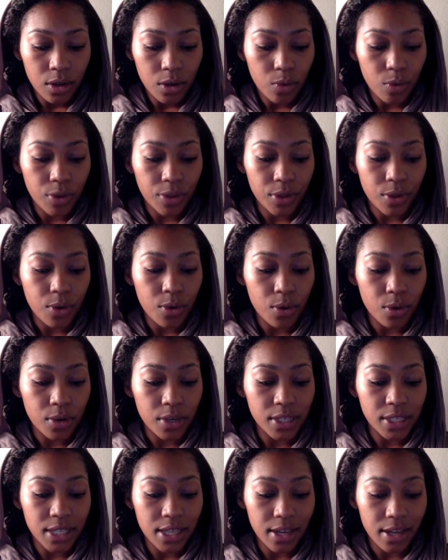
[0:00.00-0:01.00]
where the whore
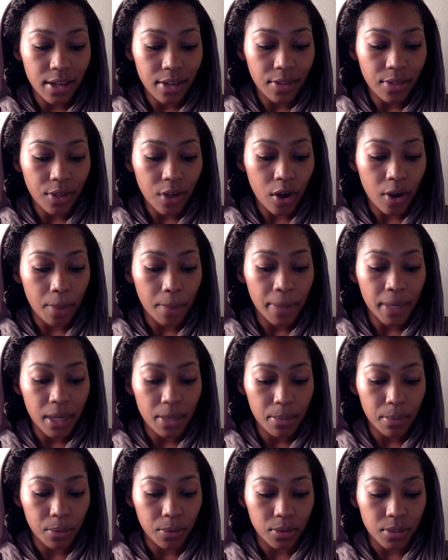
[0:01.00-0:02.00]
sitteth, are
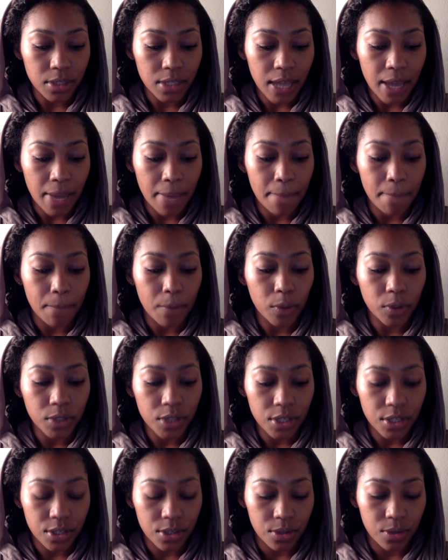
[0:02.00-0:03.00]
peoples and
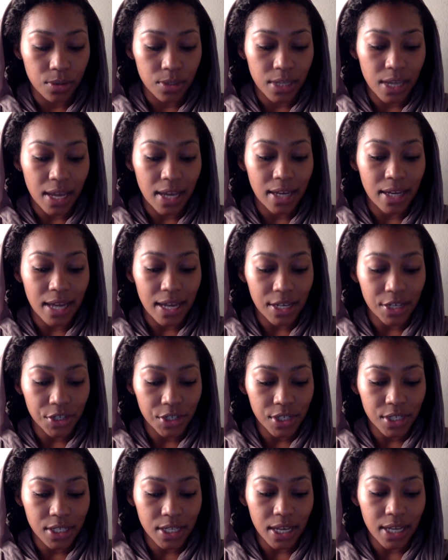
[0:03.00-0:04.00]
multitudes and
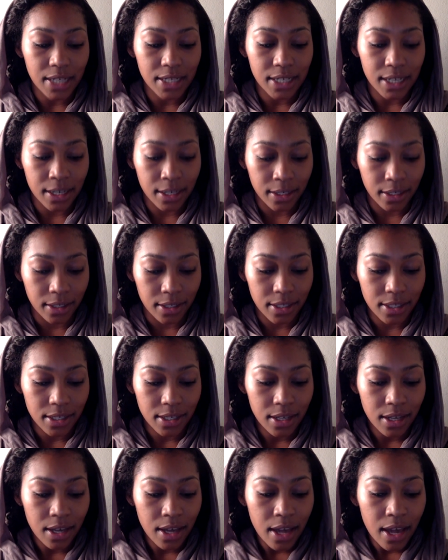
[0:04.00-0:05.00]
nations and tongues.
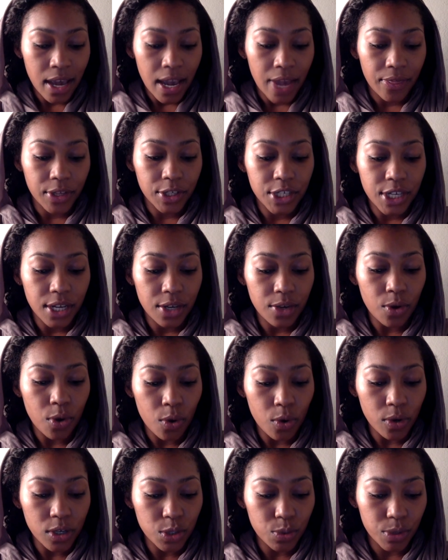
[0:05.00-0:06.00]
And the 10
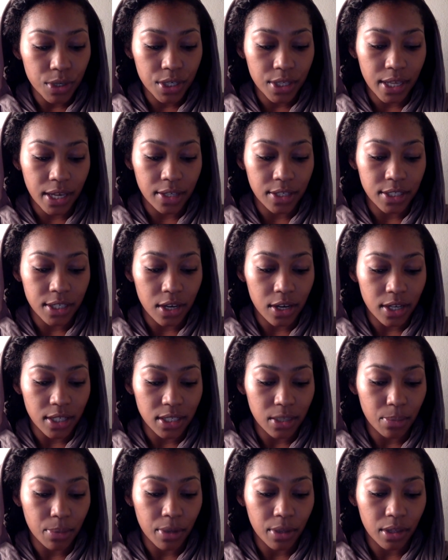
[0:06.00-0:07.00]
horns which thou sawest
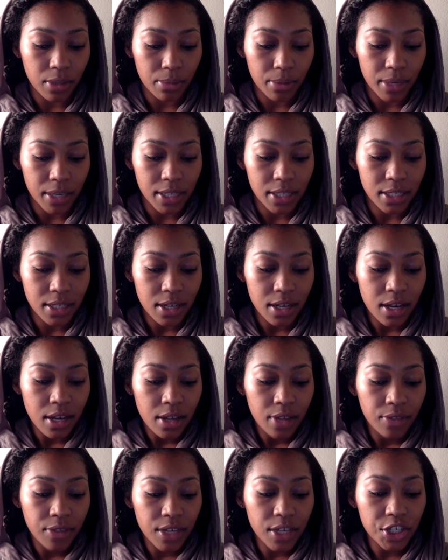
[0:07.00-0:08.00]
upon the beast,
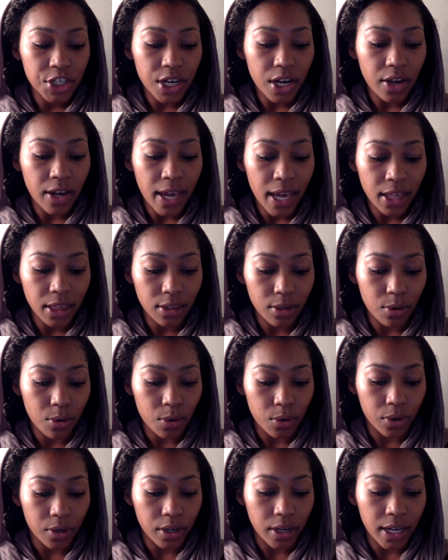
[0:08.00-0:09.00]
these shall hate the
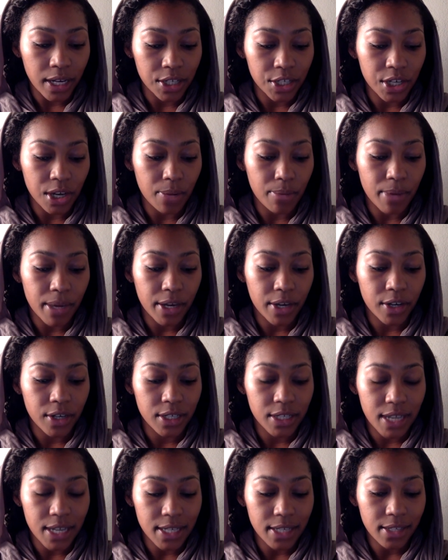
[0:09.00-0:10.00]
whore, and shall make her
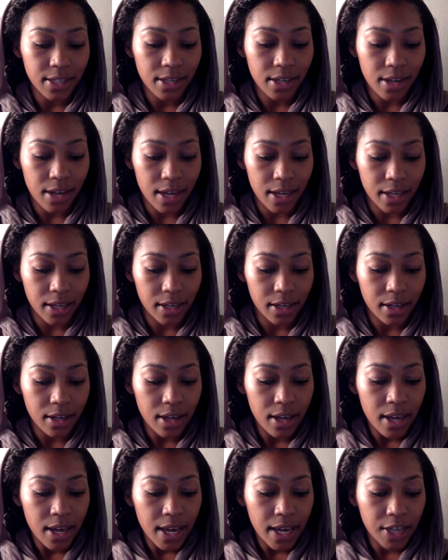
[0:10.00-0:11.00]
desolate and naked,
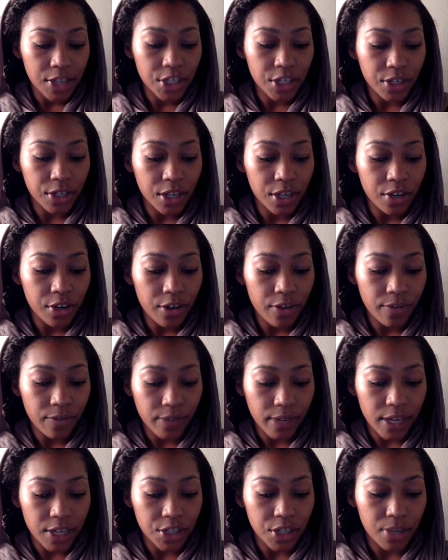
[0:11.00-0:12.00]
and shall eat her
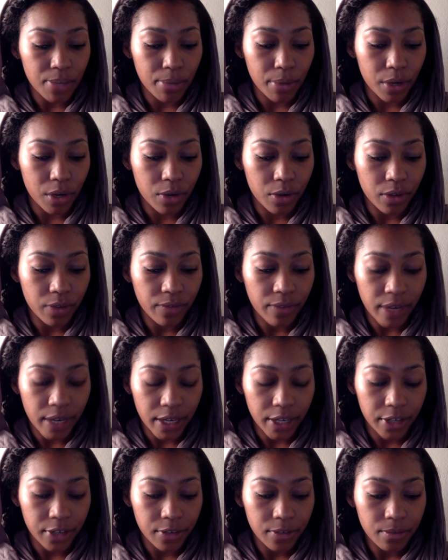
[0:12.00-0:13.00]
flesh, and burn her with
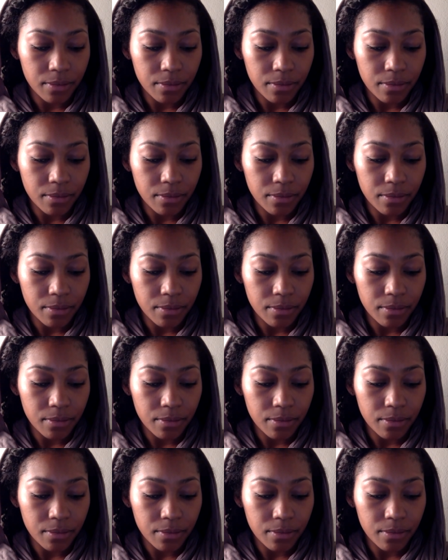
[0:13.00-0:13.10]
fire.